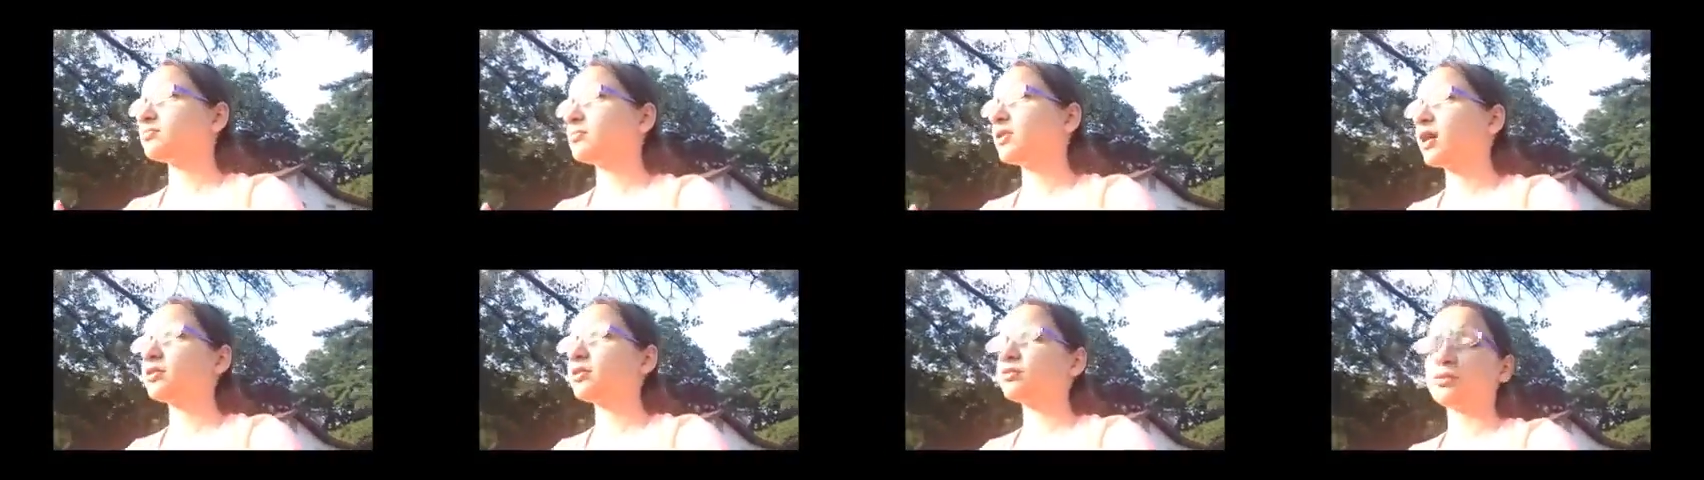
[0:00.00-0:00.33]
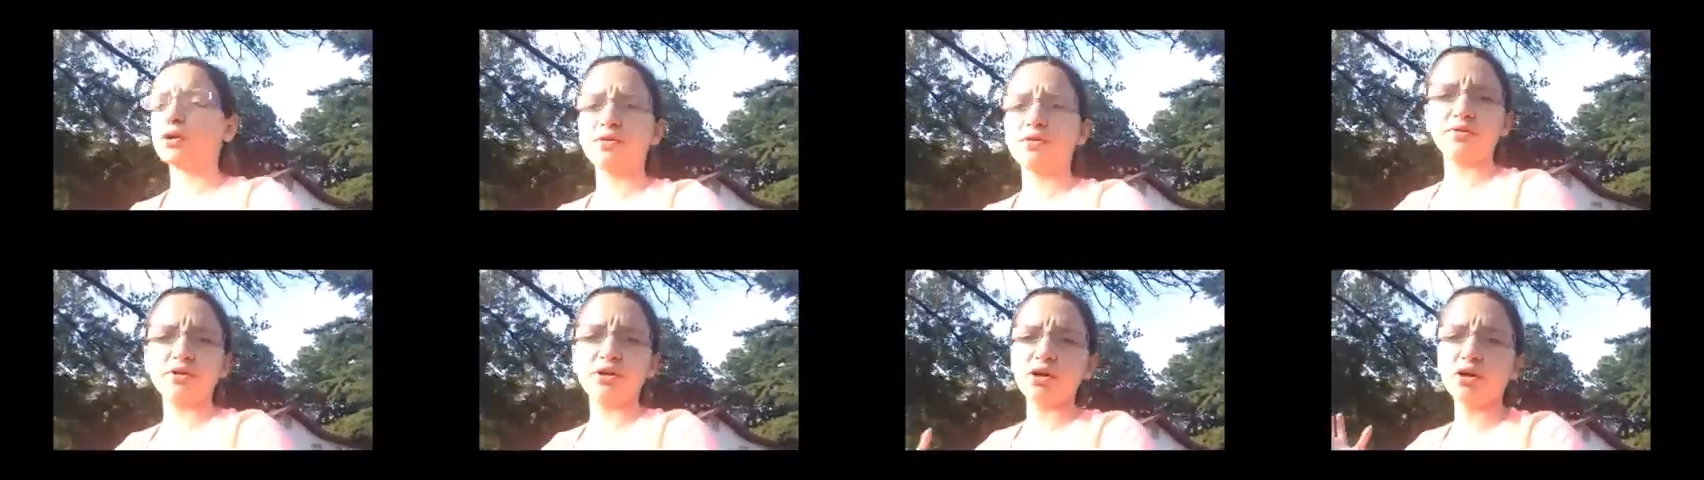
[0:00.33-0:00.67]
I
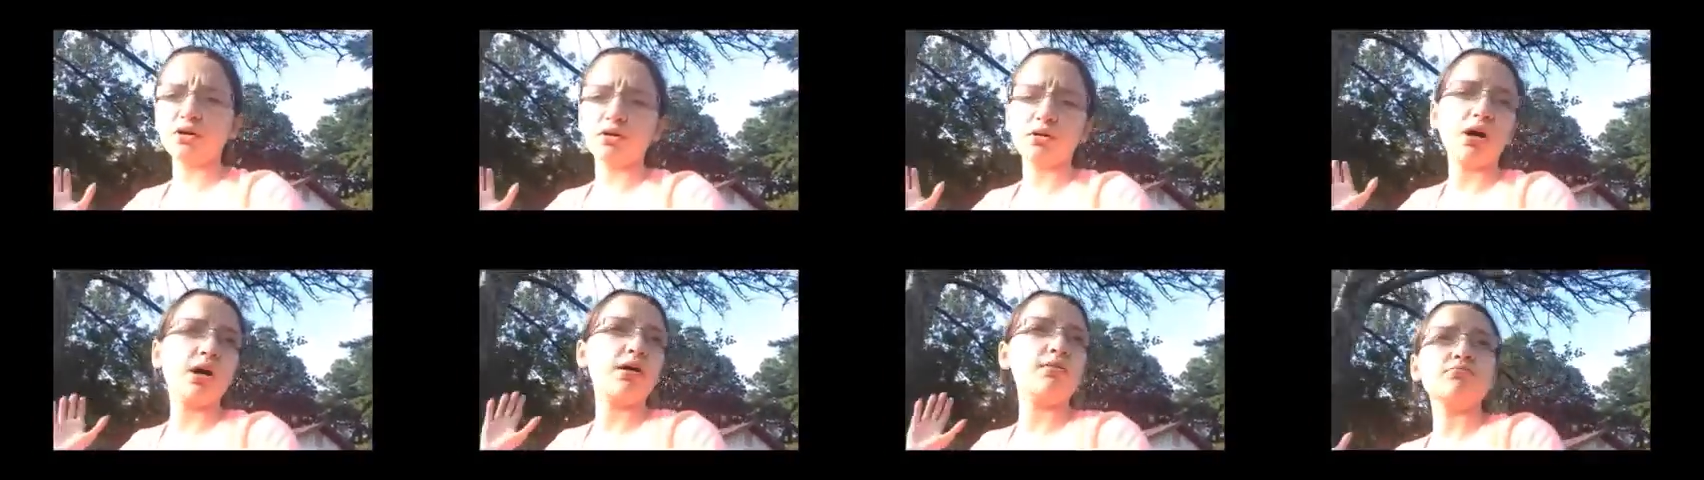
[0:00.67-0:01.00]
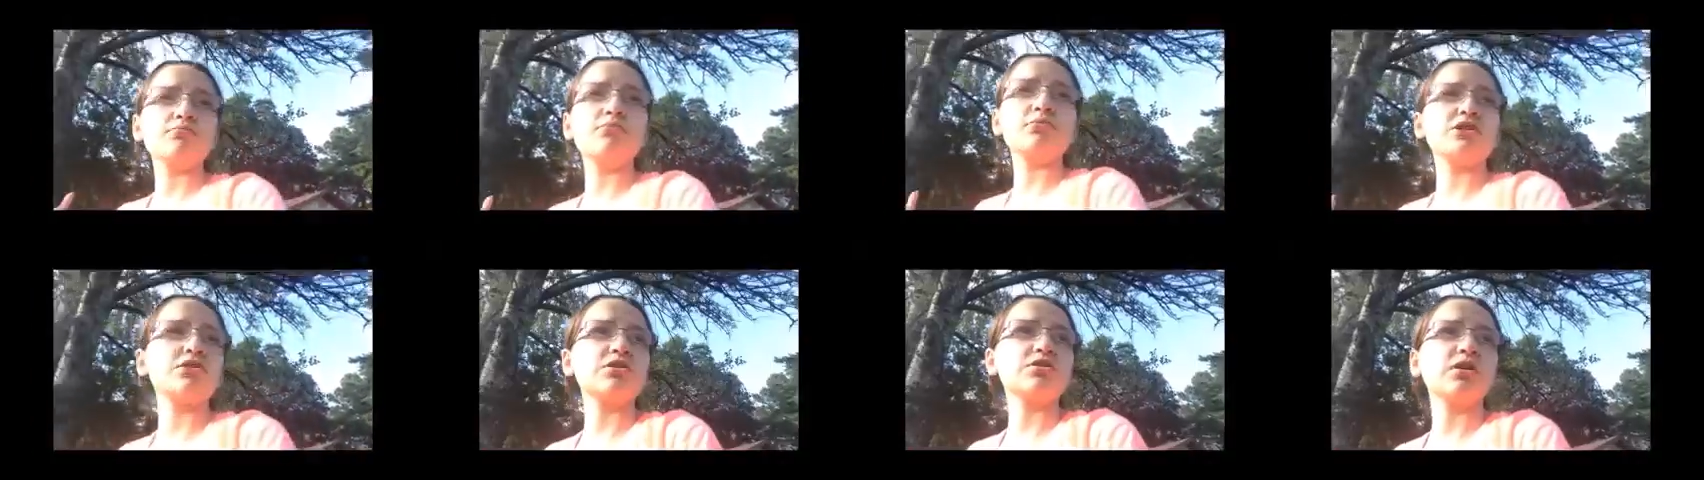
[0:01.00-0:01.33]
don't even know.
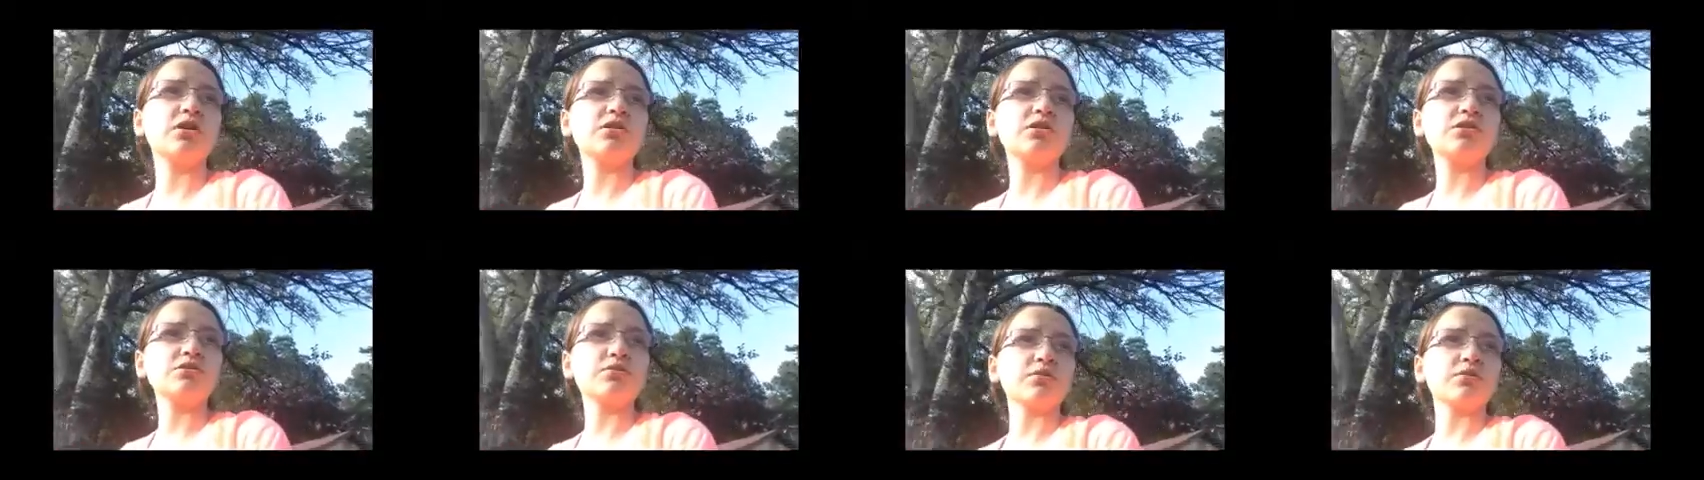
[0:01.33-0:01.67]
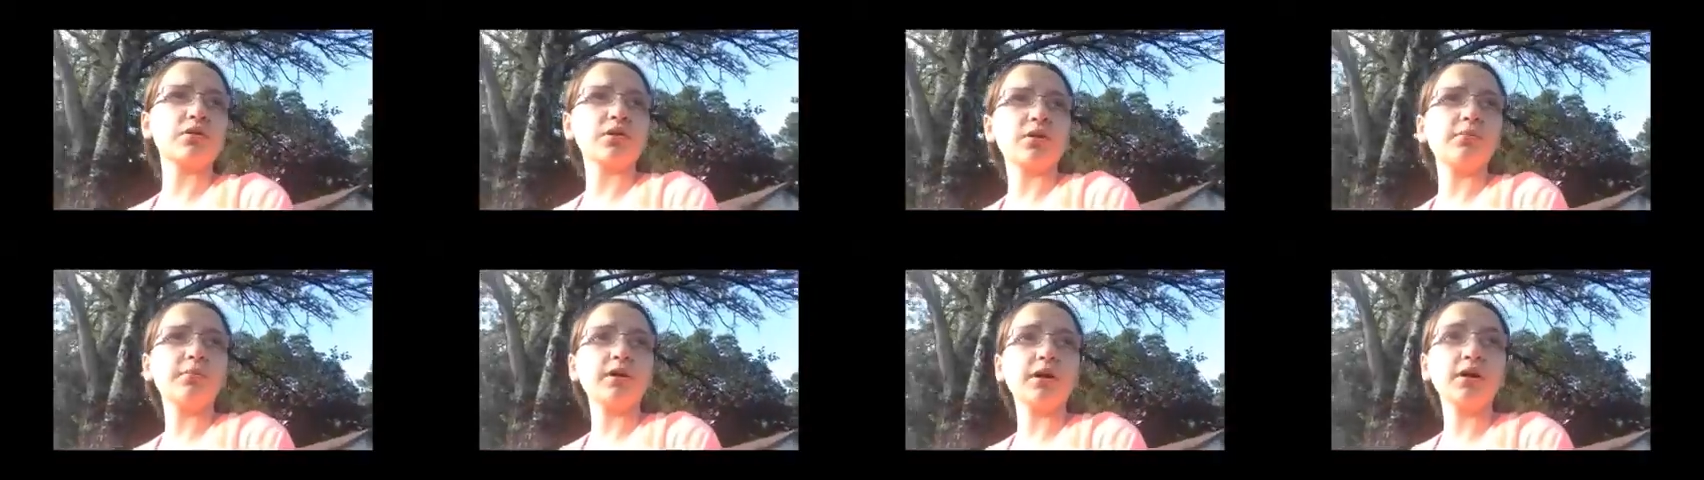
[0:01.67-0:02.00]
I'm just not
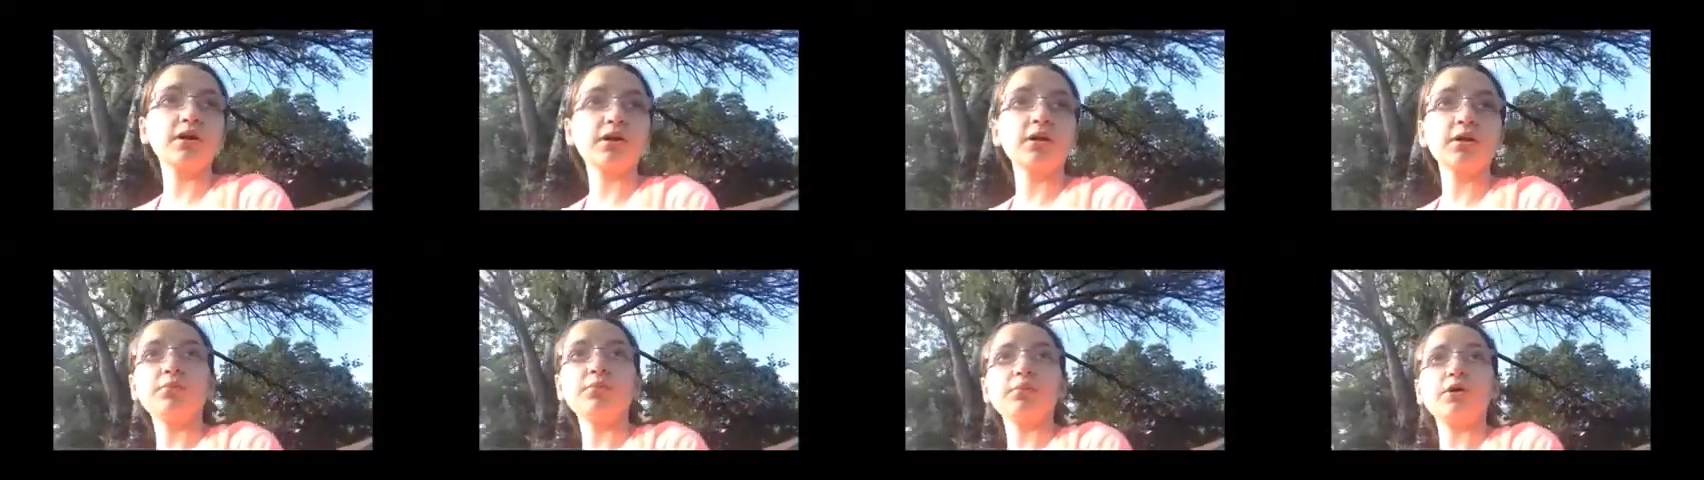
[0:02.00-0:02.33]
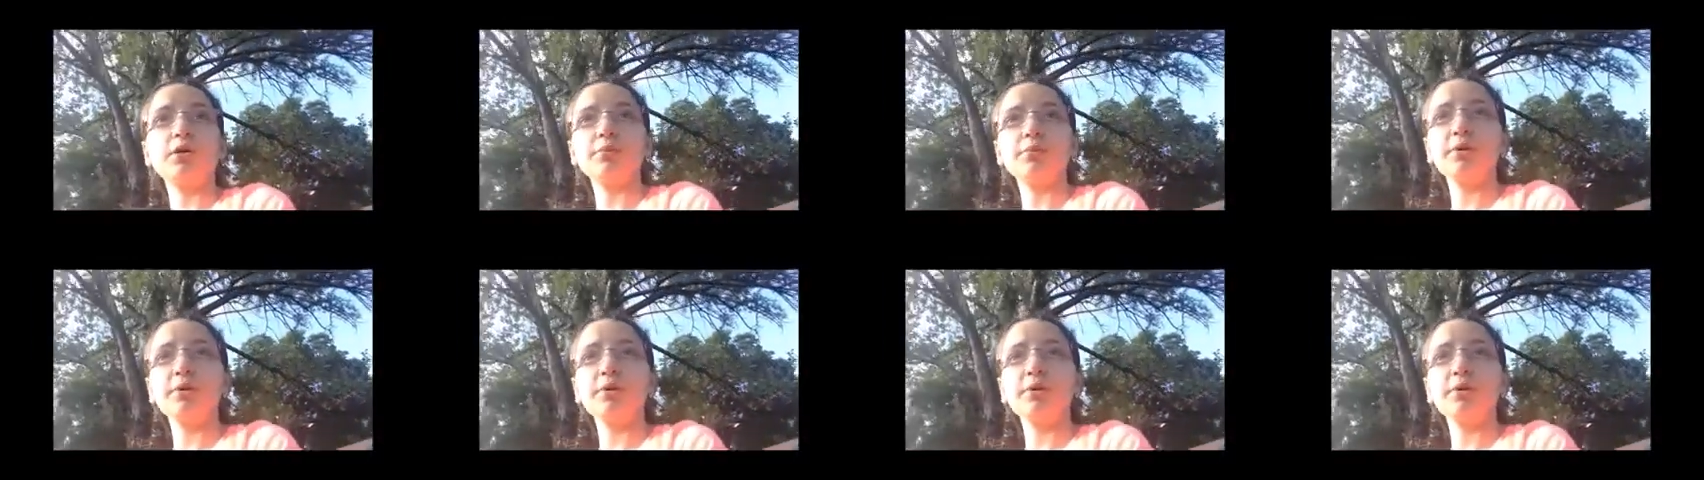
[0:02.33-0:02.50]
sore, and I'm not going to complain